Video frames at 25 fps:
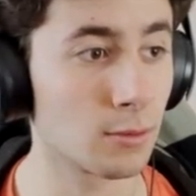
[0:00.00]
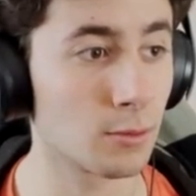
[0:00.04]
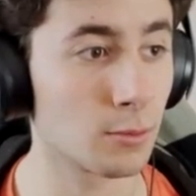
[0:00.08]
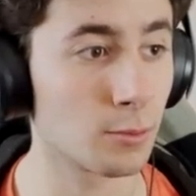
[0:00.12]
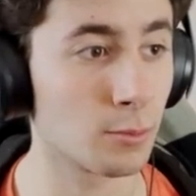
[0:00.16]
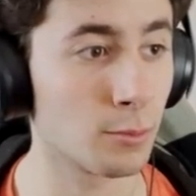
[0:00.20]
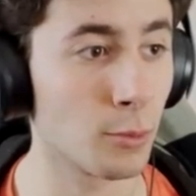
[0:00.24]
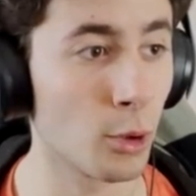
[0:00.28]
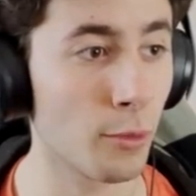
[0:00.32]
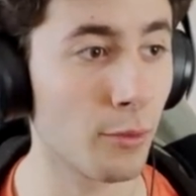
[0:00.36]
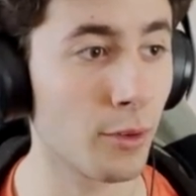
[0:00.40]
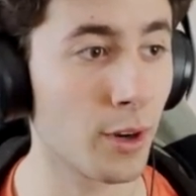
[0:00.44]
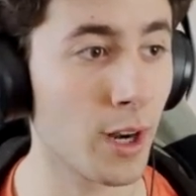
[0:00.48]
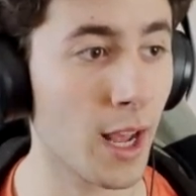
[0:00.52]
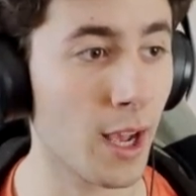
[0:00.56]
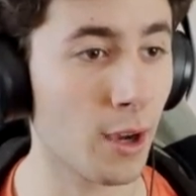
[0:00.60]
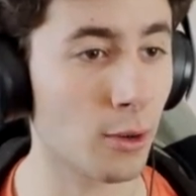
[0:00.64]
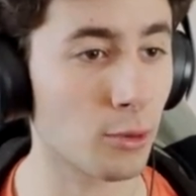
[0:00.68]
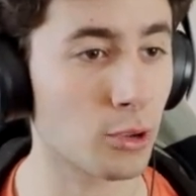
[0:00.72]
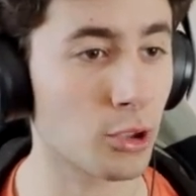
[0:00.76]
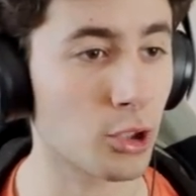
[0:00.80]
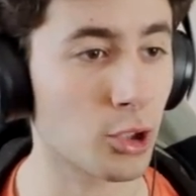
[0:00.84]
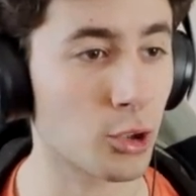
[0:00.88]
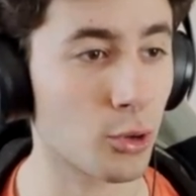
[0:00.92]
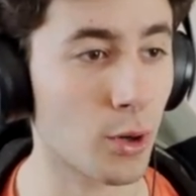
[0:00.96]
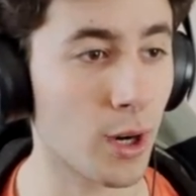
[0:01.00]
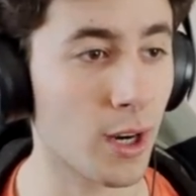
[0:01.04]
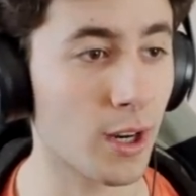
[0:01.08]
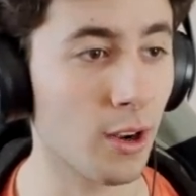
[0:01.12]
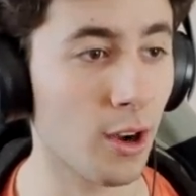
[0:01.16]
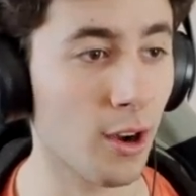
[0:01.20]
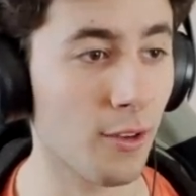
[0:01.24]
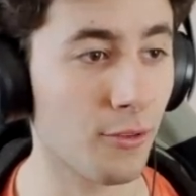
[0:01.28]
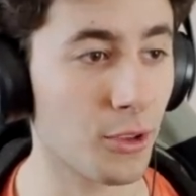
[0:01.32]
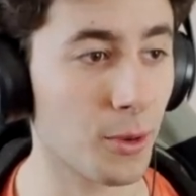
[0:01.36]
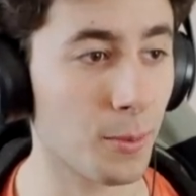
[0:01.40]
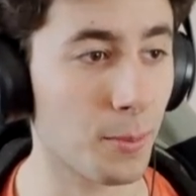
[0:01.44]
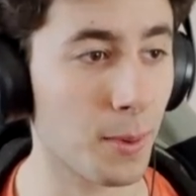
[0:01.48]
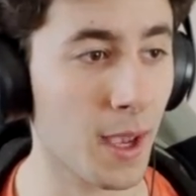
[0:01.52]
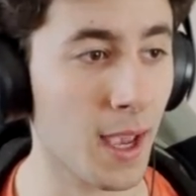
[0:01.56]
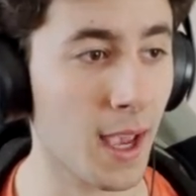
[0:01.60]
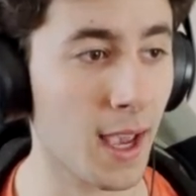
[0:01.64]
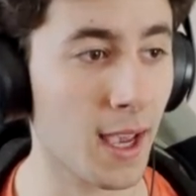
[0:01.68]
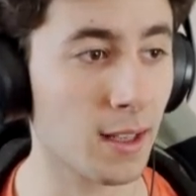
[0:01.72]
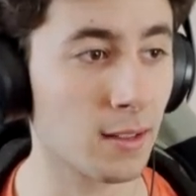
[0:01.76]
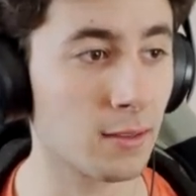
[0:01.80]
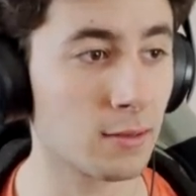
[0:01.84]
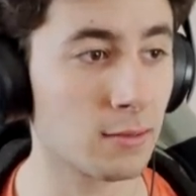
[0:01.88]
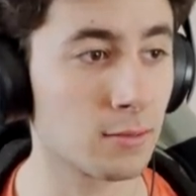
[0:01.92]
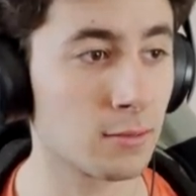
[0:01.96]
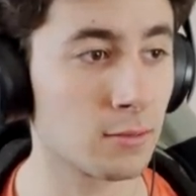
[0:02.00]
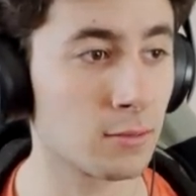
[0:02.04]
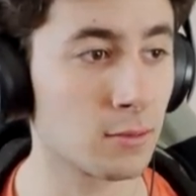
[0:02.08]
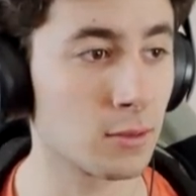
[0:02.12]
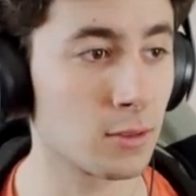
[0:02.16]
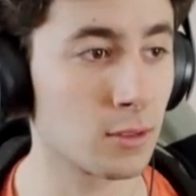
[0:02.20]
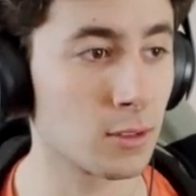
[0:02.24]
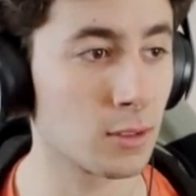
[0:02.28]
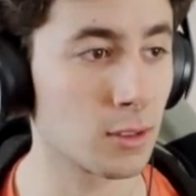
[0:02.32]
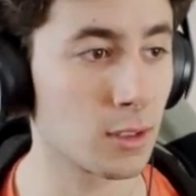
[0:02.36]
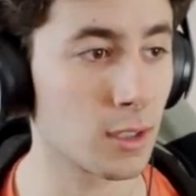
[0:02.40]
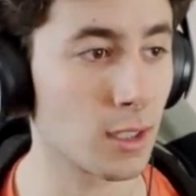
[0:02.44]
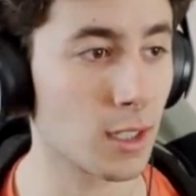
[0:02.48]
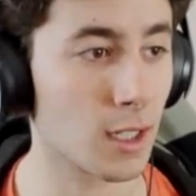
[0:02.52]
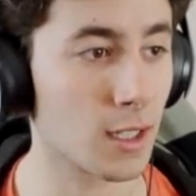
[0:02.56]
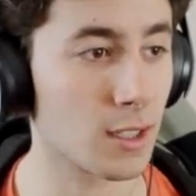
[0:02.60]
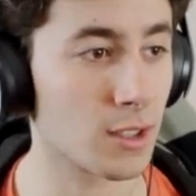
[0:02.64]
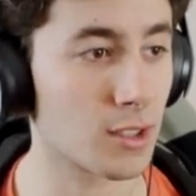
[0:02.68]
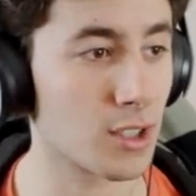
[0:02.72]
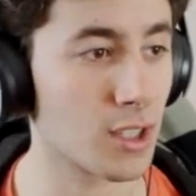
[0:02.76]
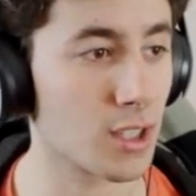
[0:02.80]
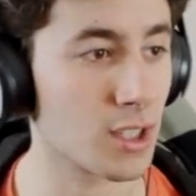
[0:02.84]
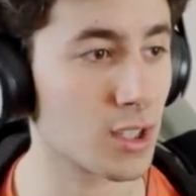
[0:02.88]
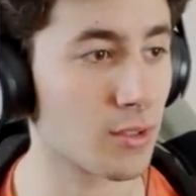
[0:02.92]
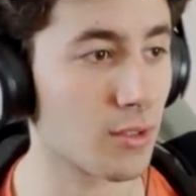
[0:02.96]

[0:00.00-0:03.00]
Moving out straight off the bat. Can I see his